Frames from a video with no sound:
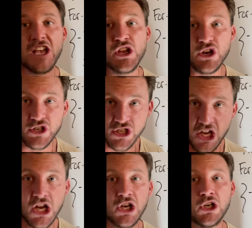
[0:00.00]
You're
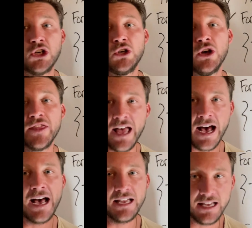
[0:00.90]
still
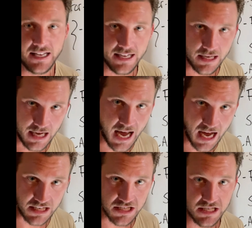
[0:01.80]
not cash.